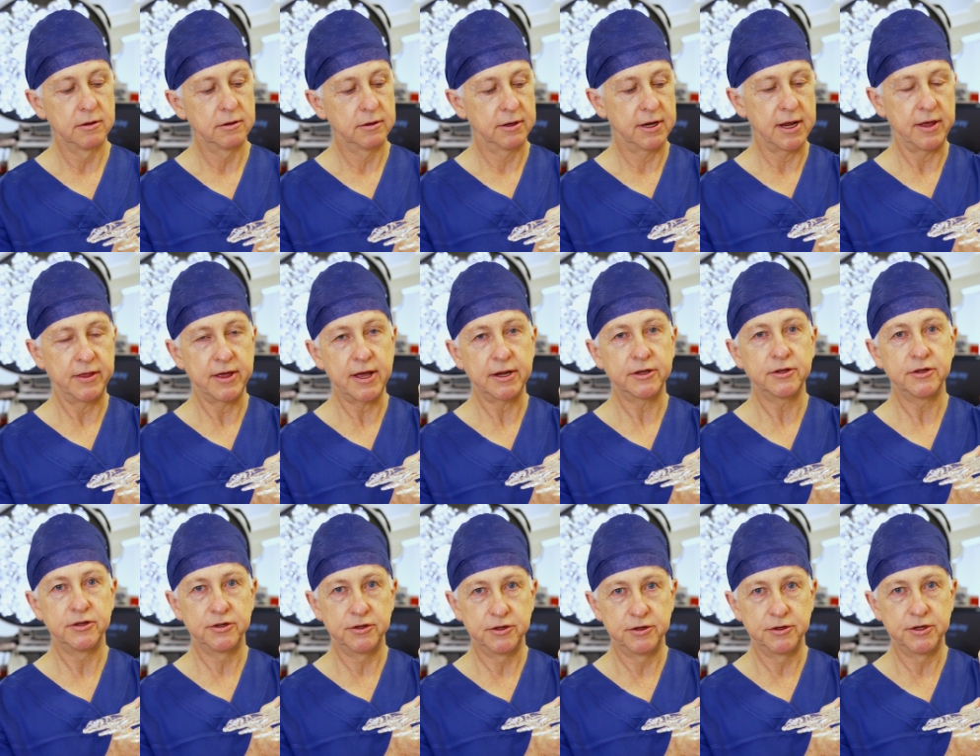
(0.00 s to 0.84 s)
Now that
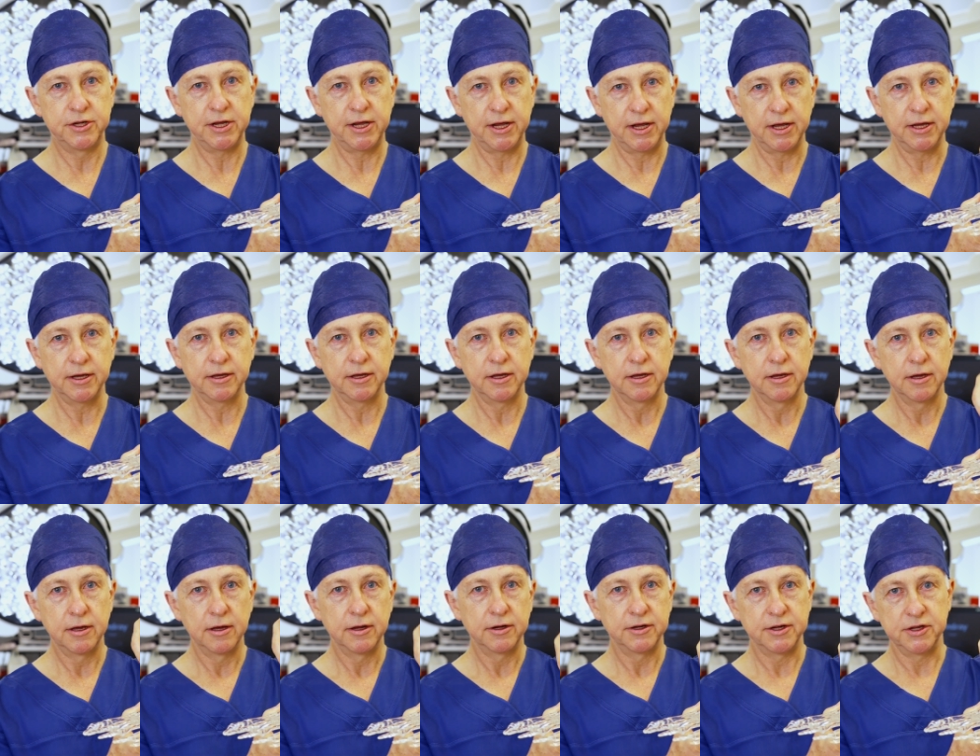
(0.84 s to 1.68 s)
jig
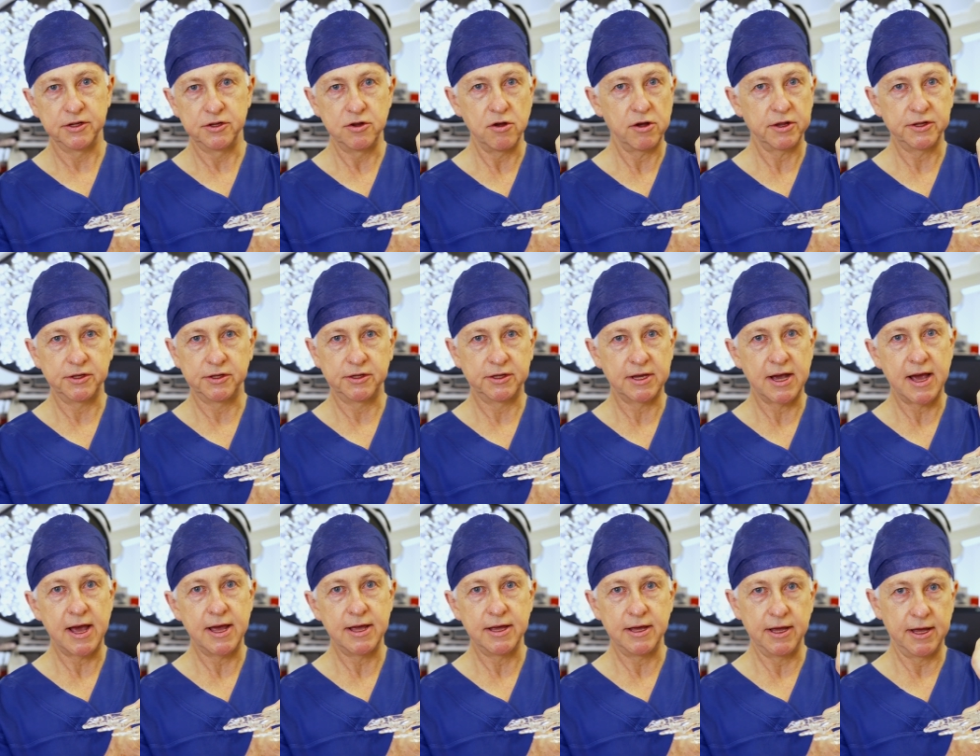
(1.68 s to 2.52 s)
does not
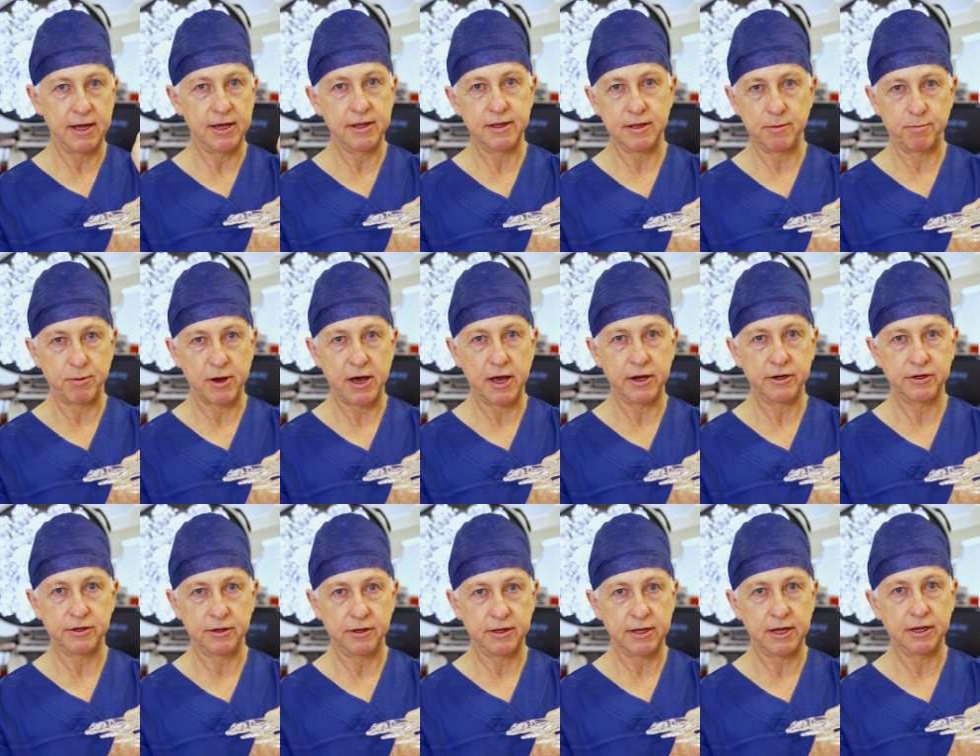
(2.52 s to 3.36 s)
stay in the
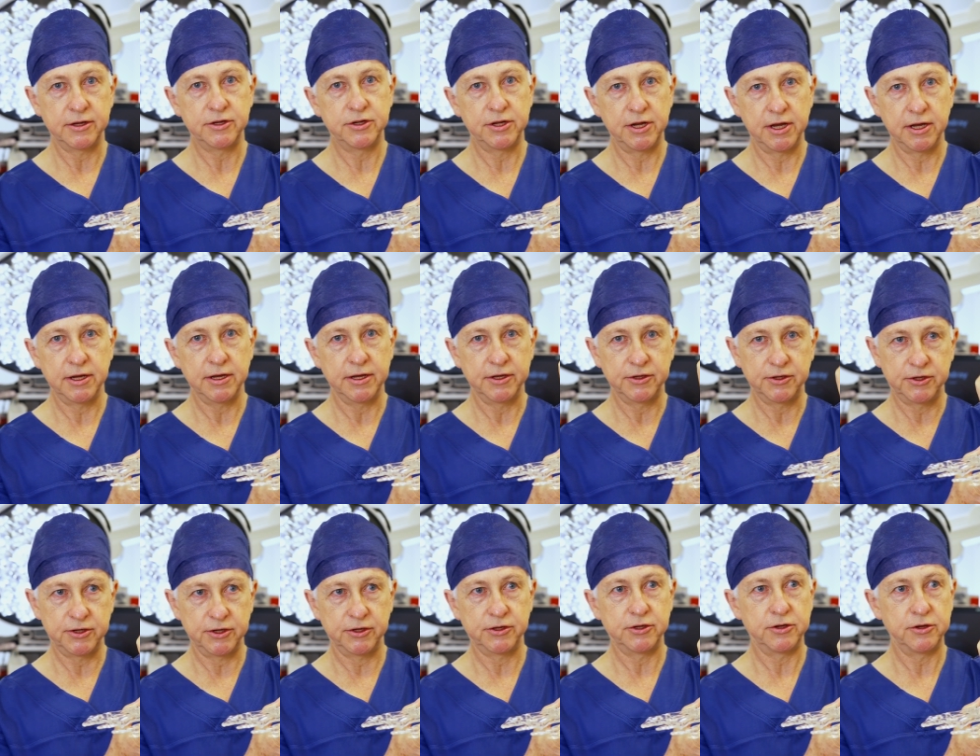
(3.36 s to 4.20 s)
patient. That jig is
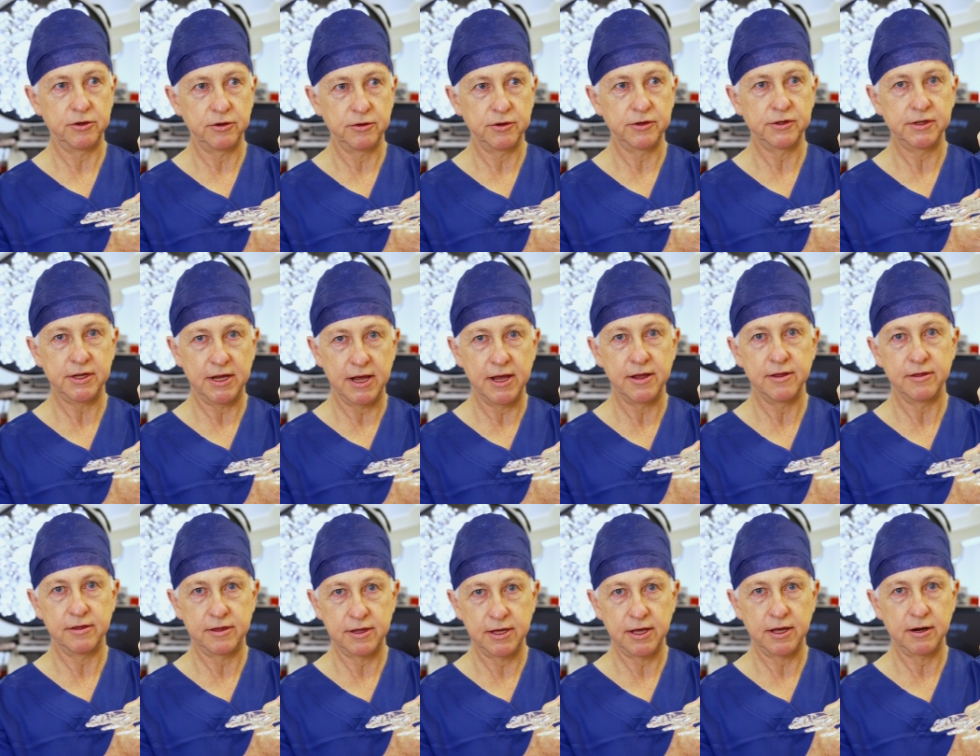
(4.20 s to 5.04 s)
just used
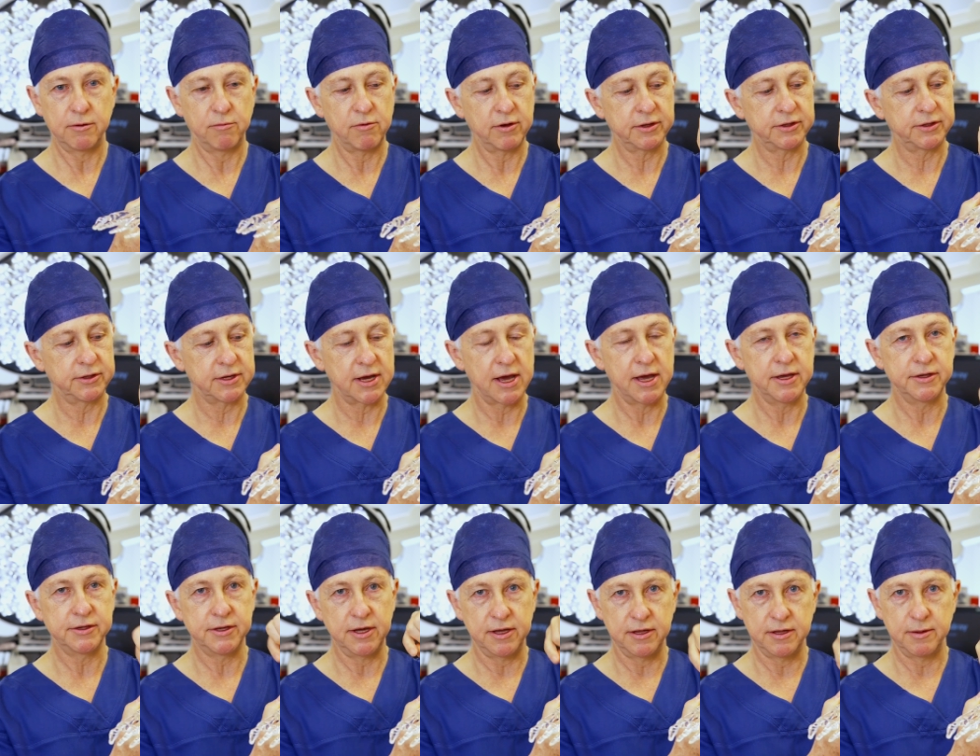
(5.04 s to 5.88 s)
in theatre. What
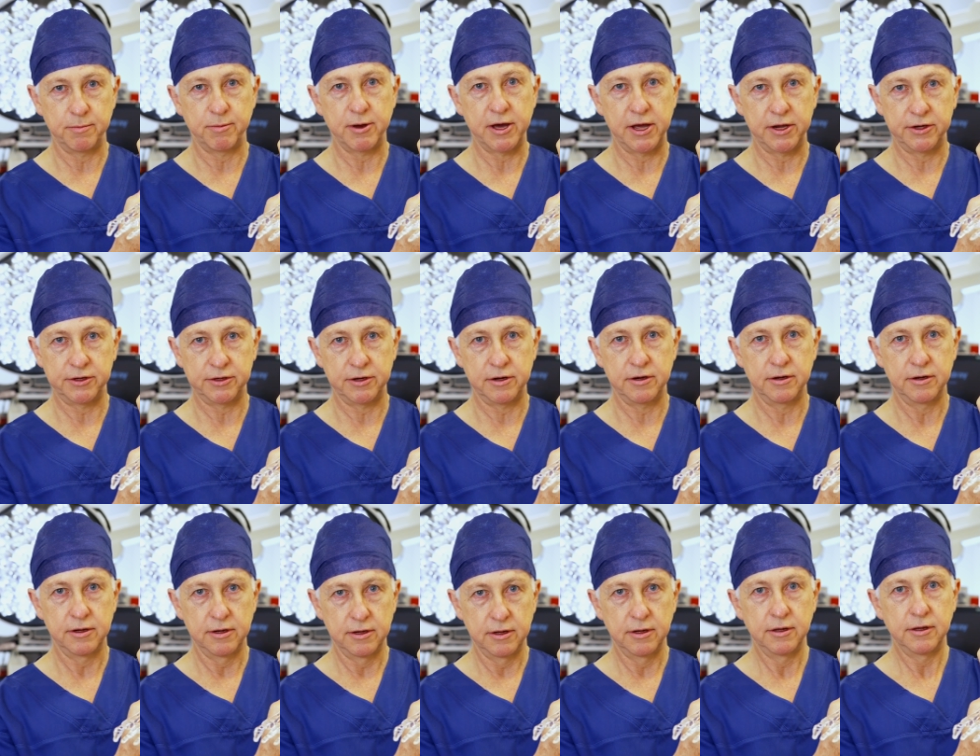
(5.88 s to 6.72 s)
stays in the patient
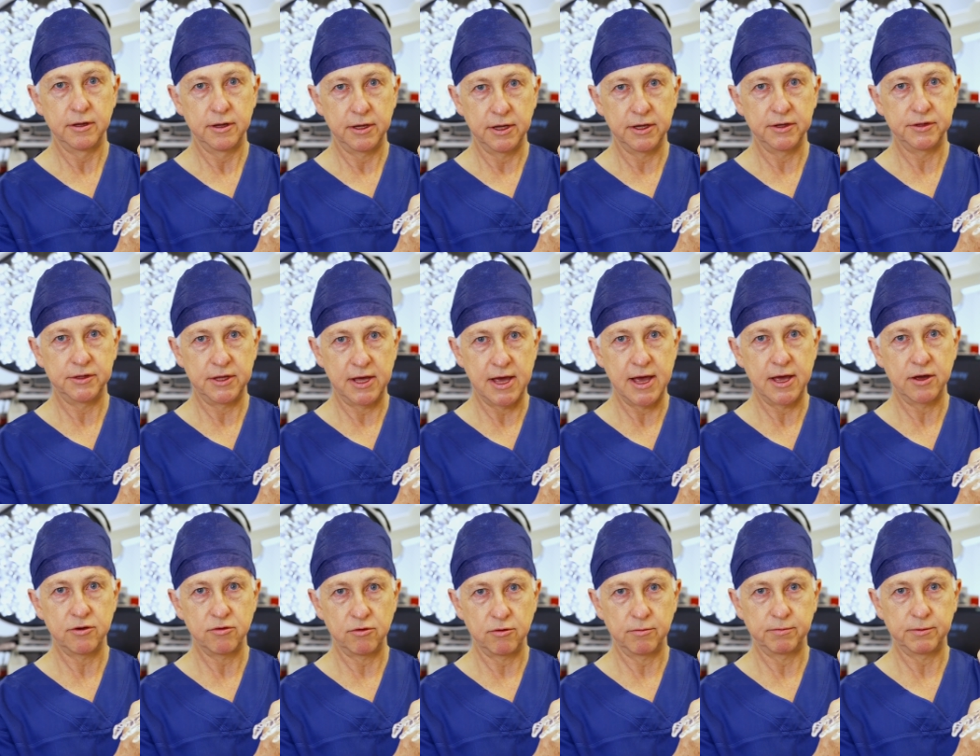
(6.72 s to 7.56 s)
is the
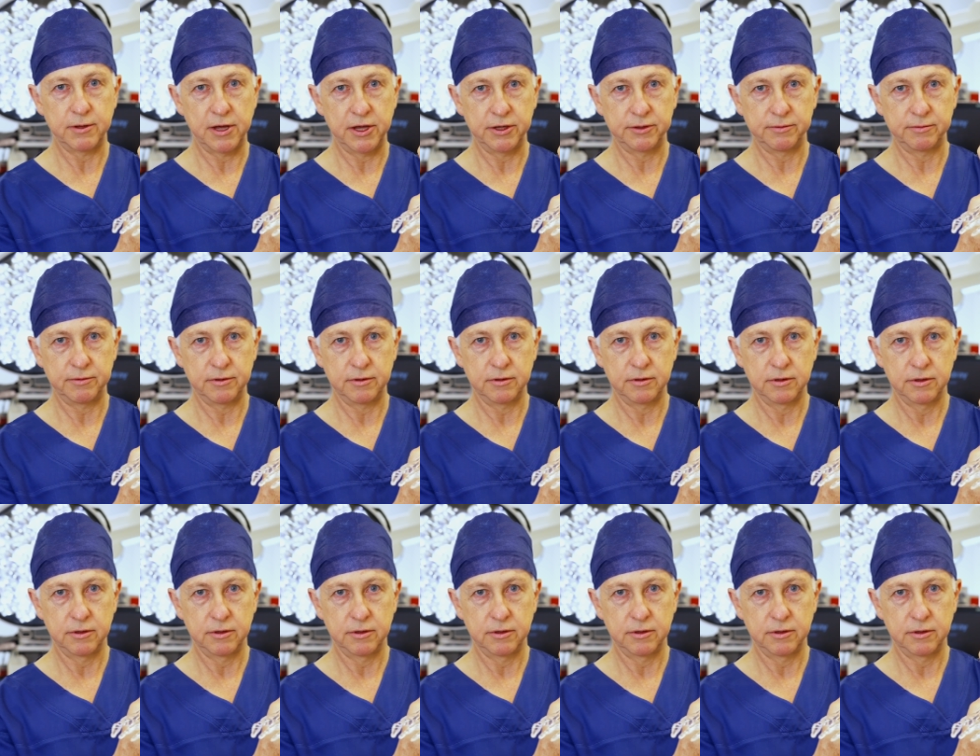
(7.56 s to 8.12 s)
ankle replacement.